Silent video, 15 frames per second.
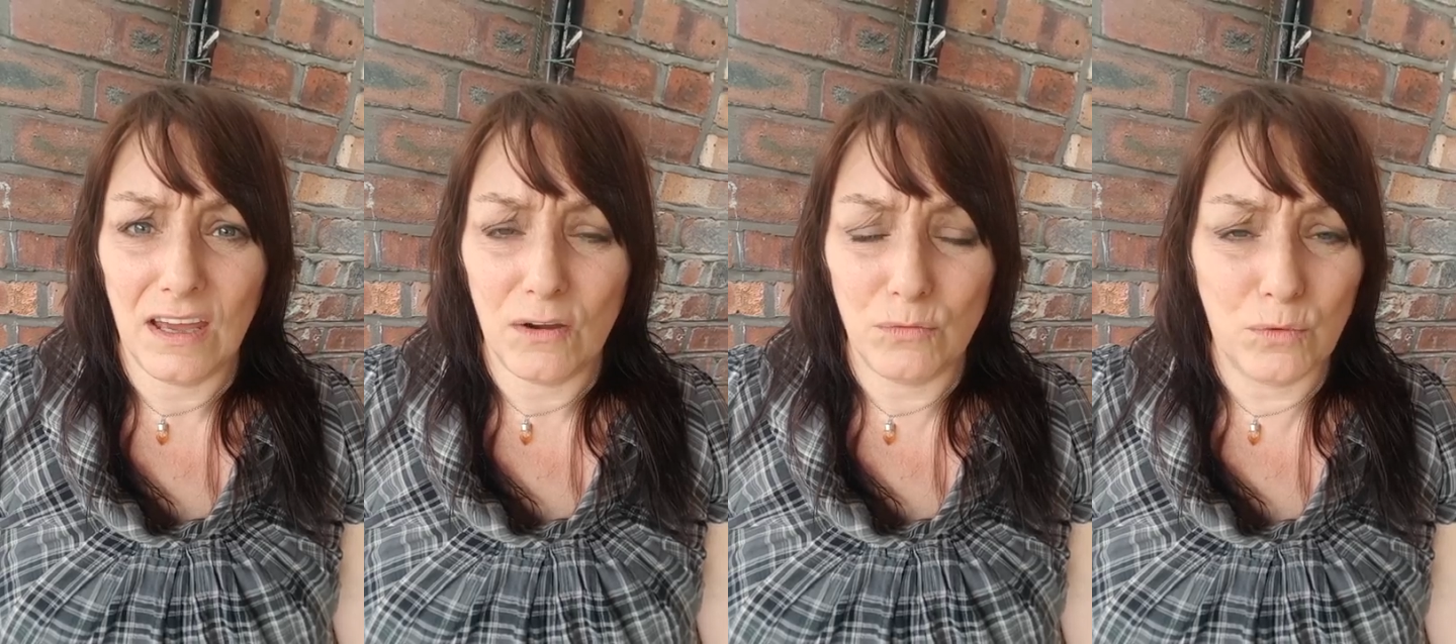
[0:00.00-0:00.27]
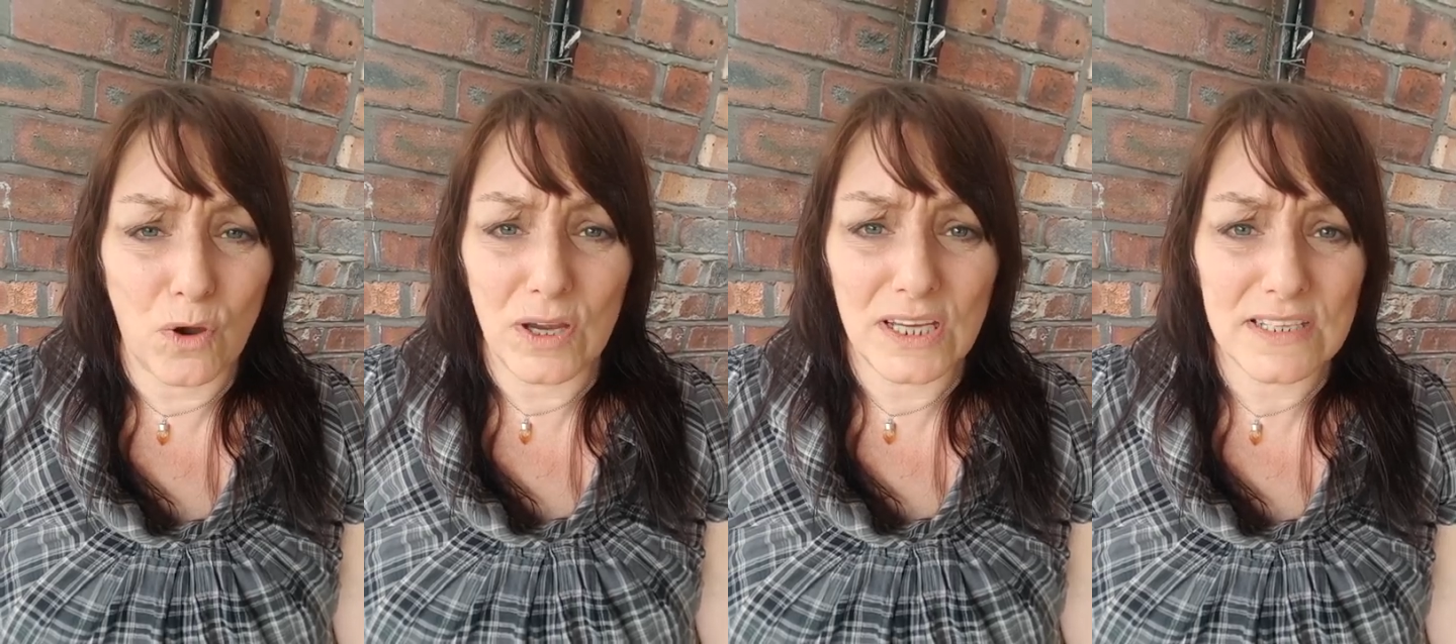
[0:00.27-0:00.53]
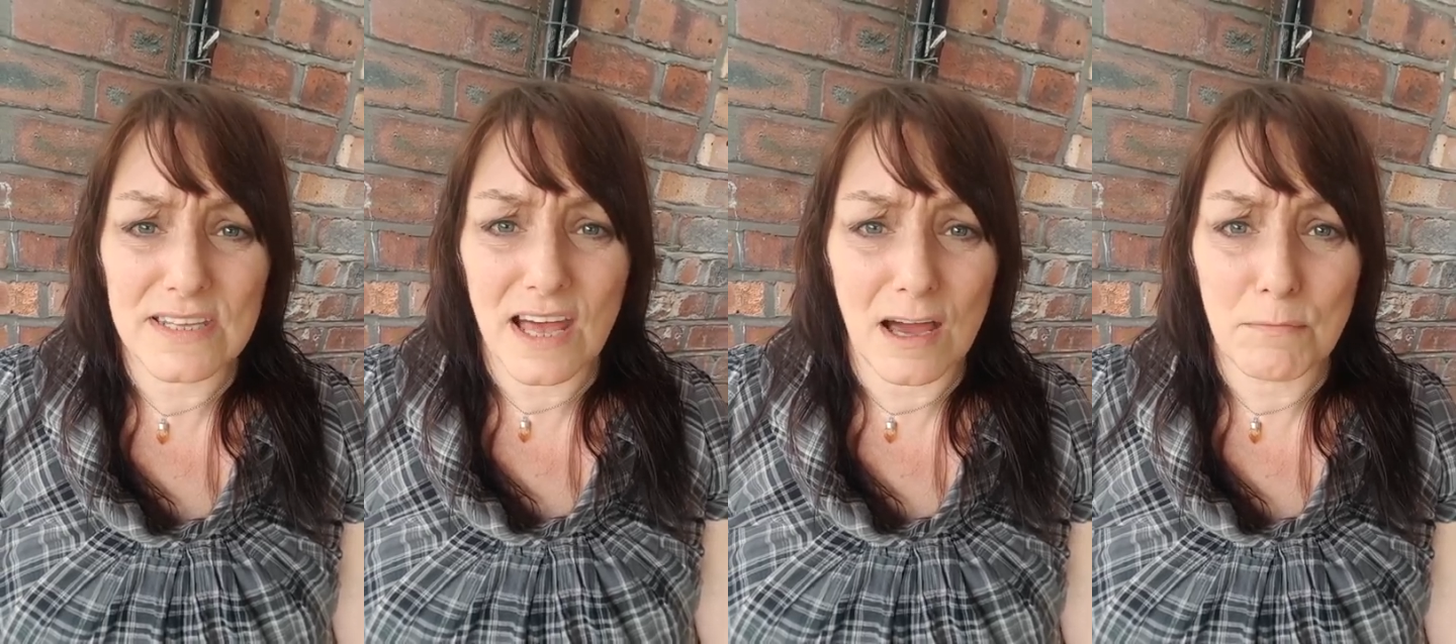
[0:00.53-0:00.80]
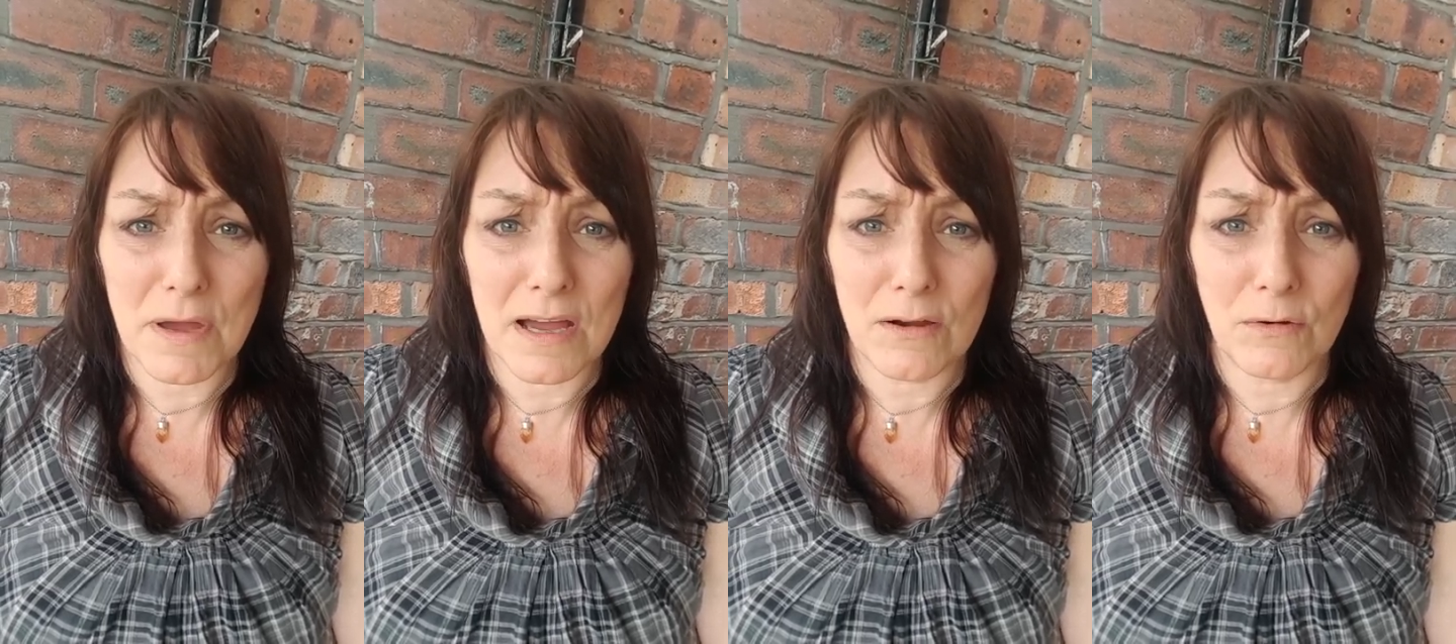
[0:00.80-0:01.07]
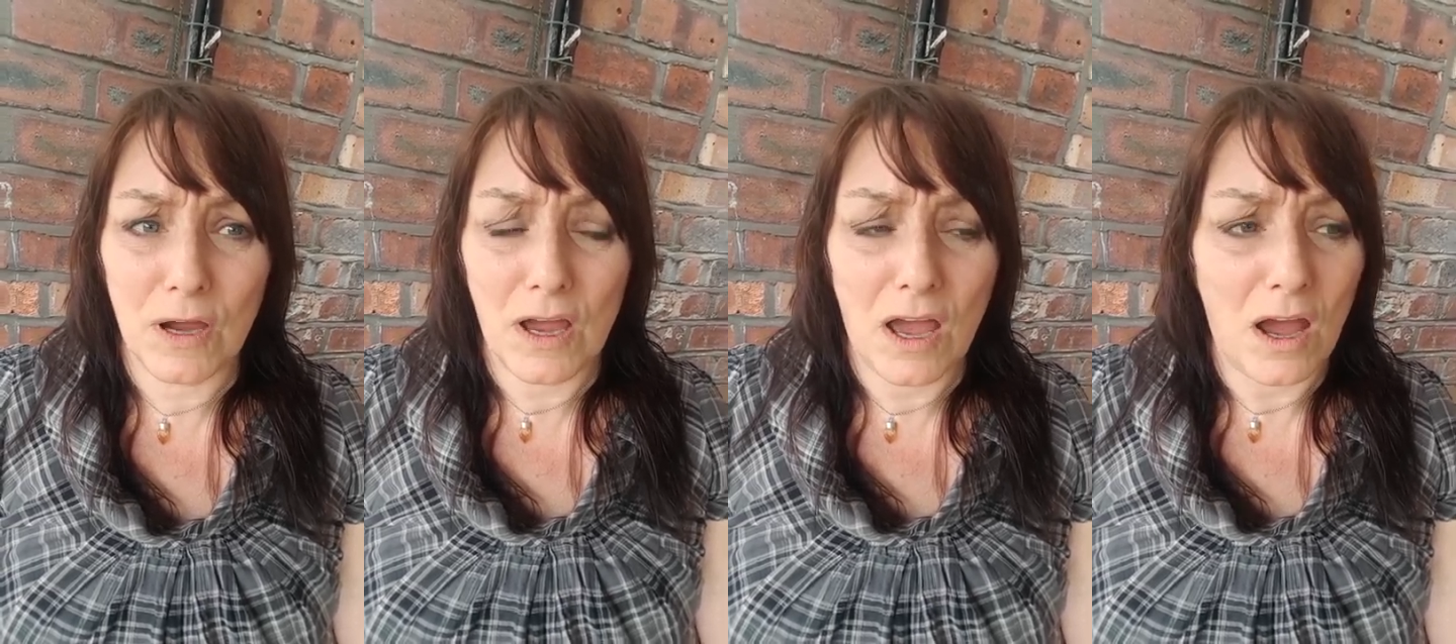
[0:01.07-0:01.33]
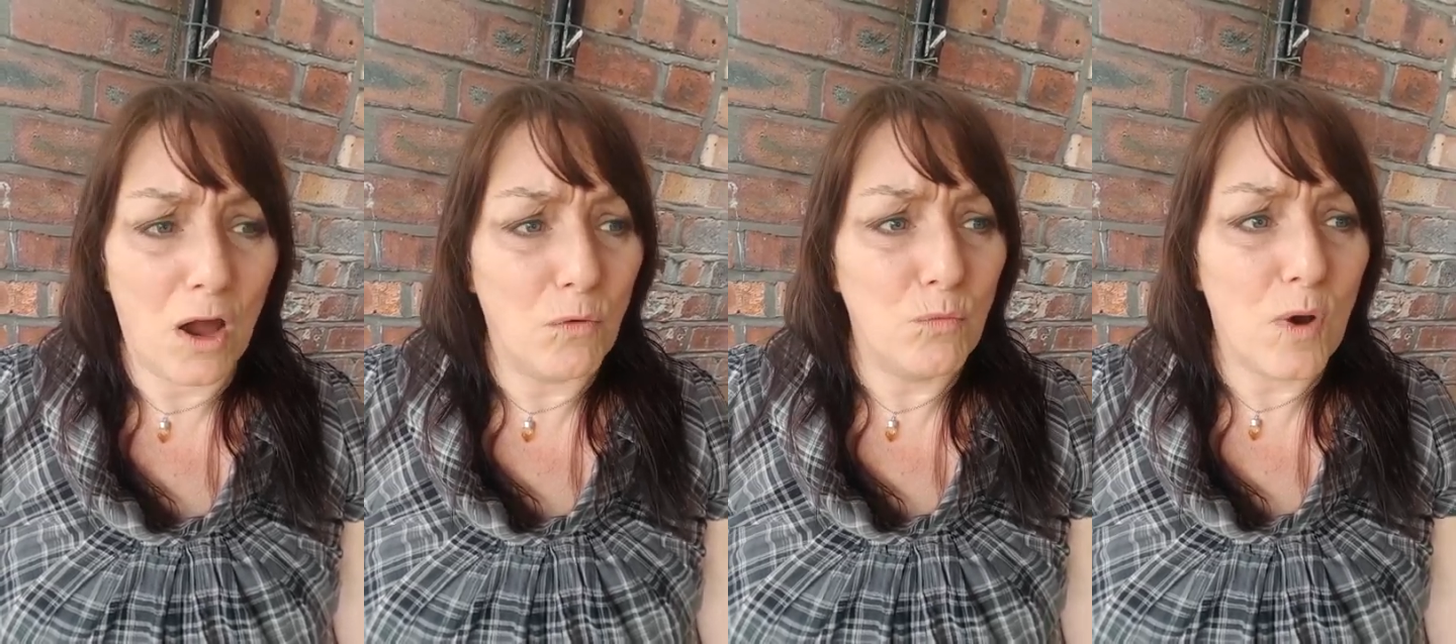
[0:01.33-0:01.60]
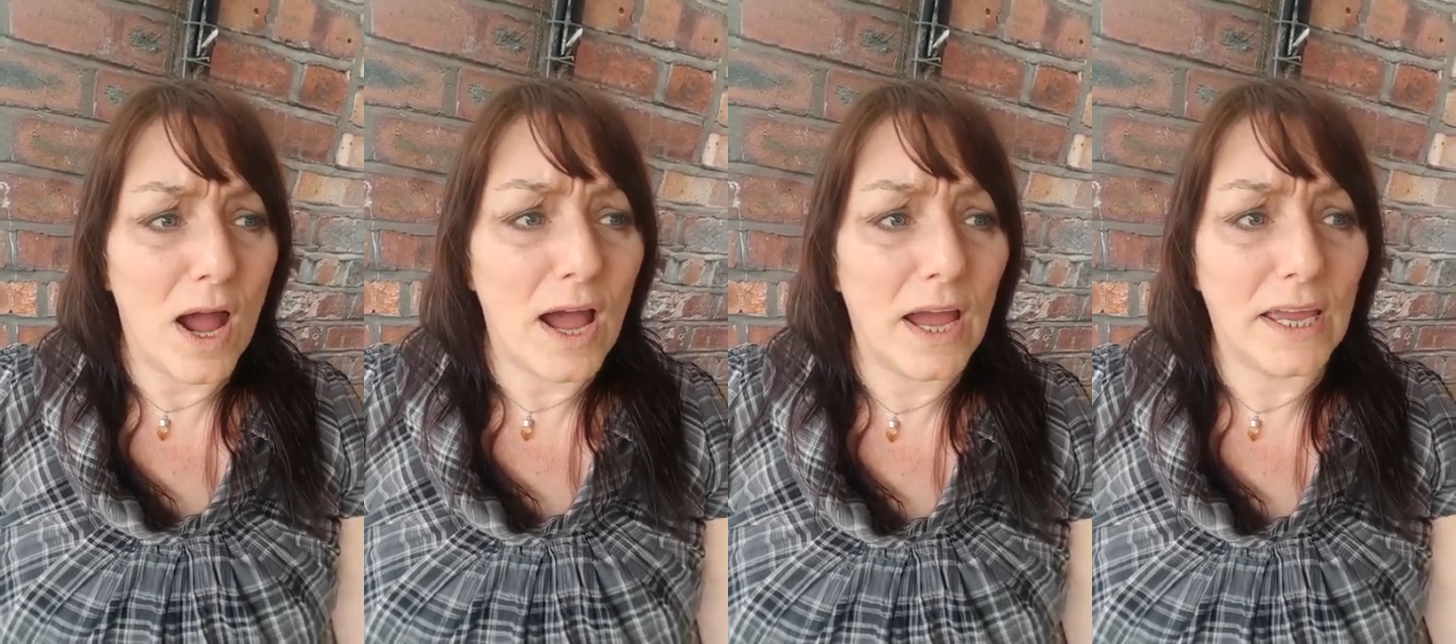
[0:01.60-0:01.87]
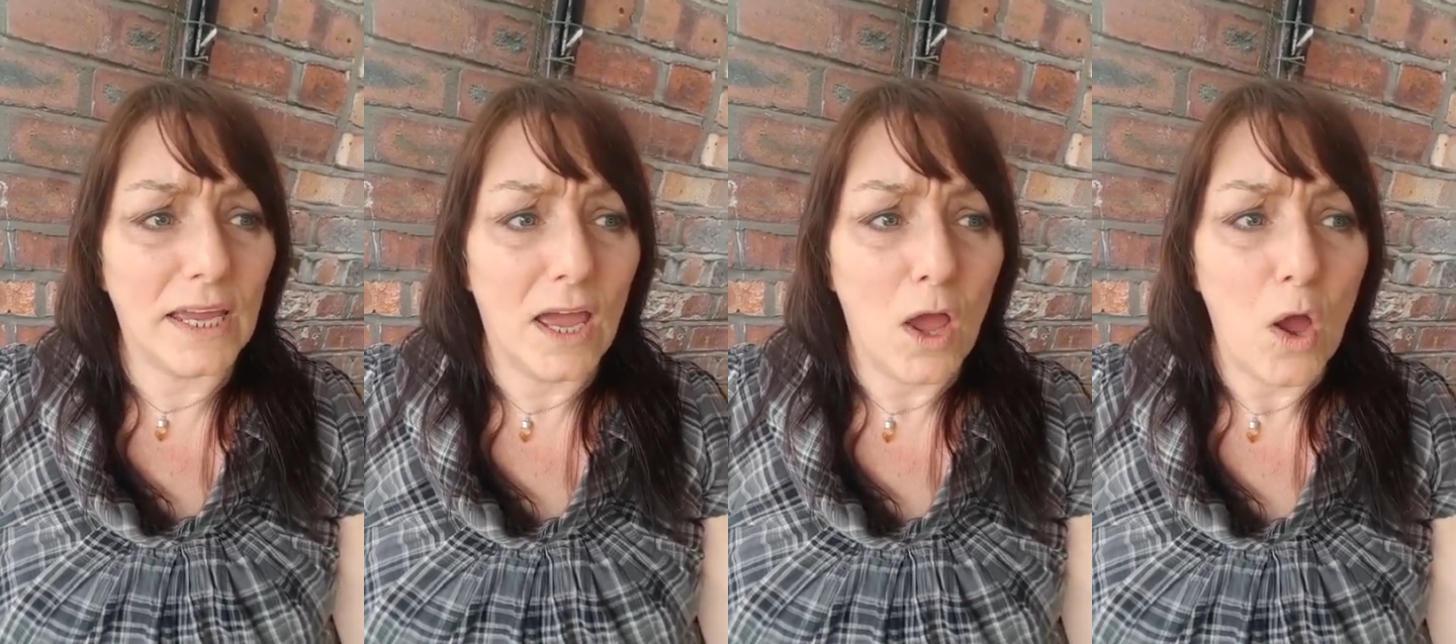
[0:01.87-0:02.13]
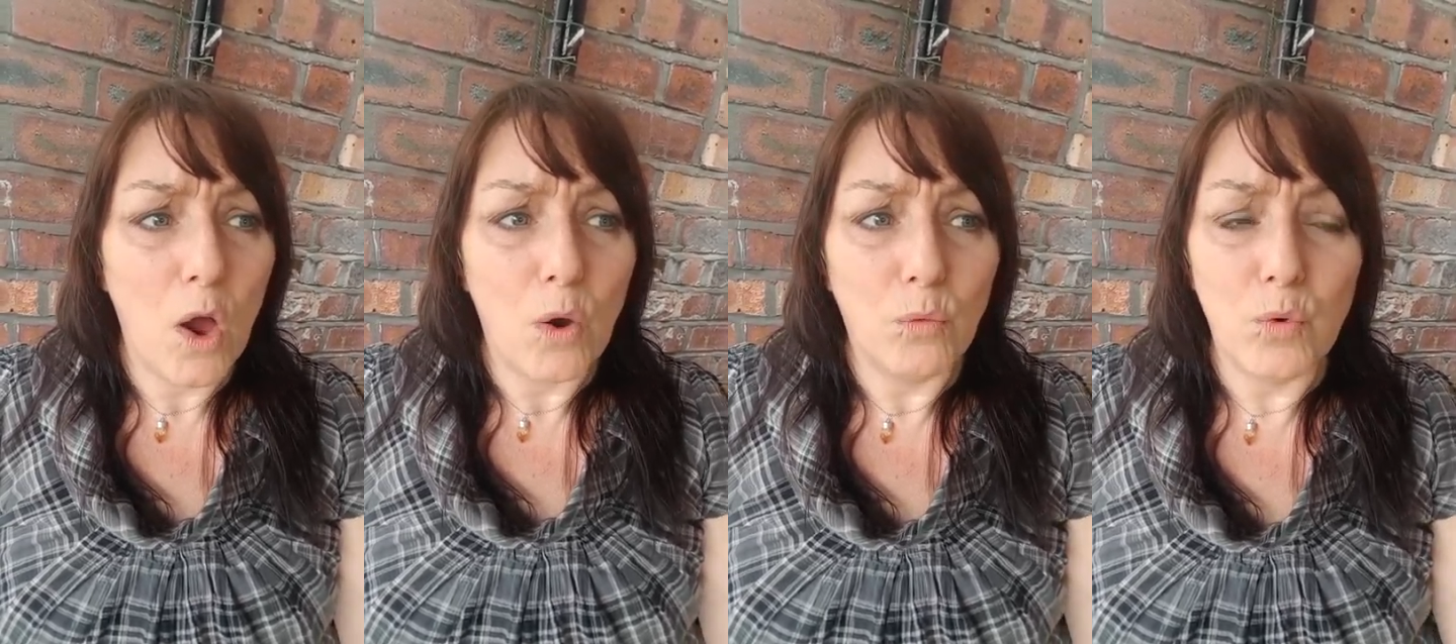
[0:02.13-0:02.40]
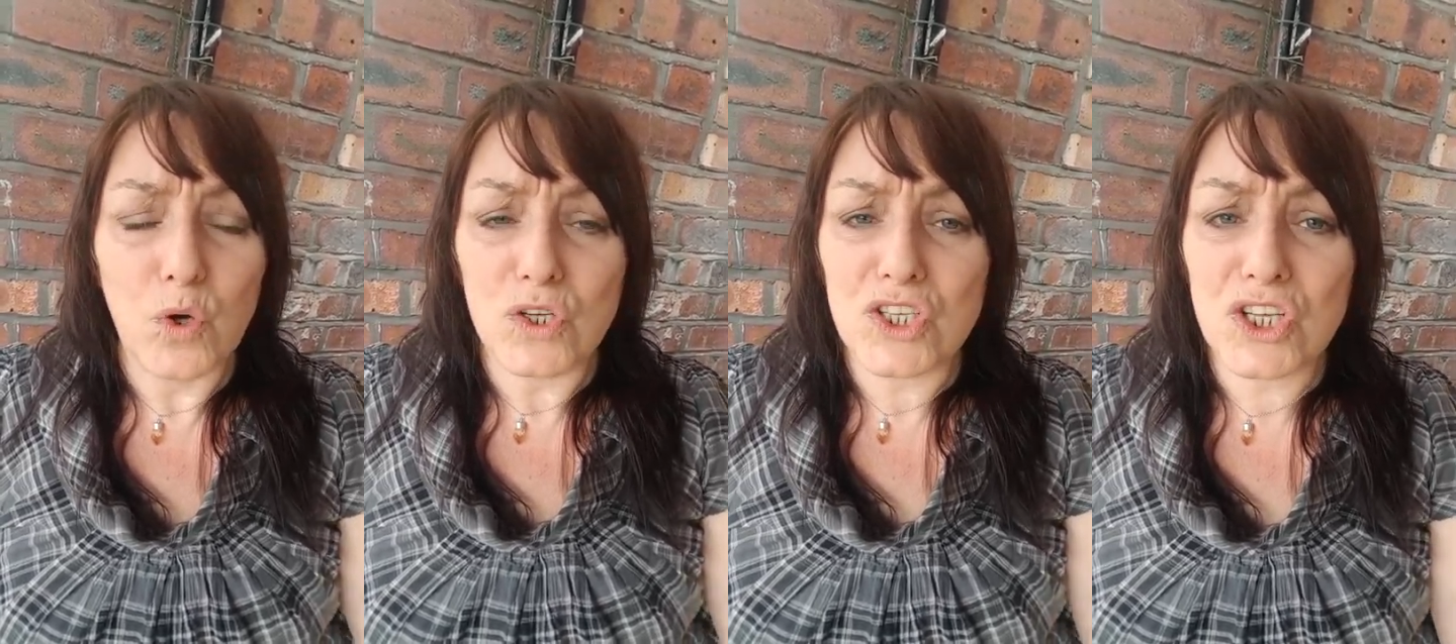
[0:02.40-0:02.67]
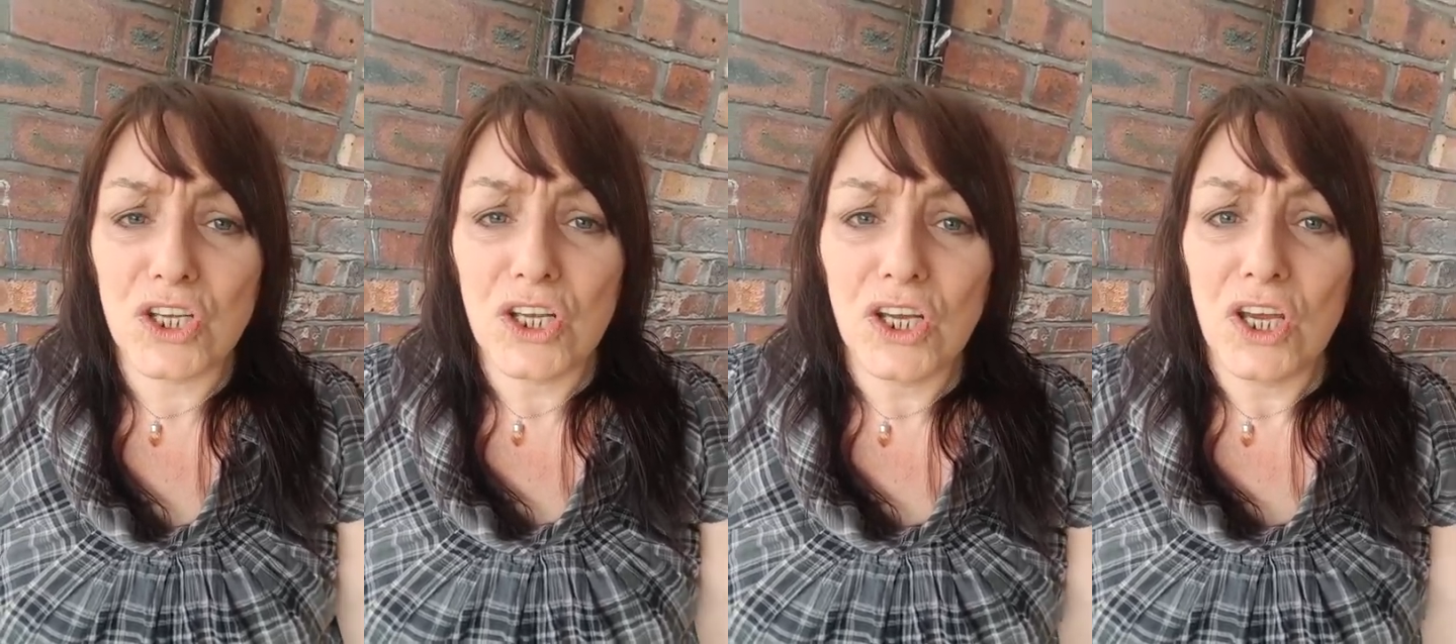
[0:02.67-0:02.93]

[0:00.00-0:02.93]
What is that about? And why would